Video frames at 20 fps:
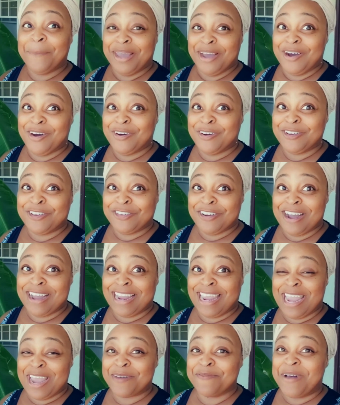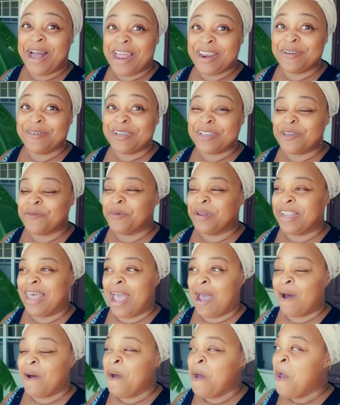A big old truck came by and it was super
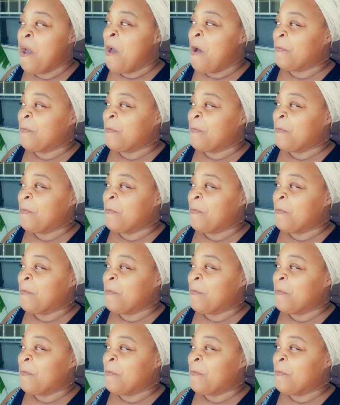loud.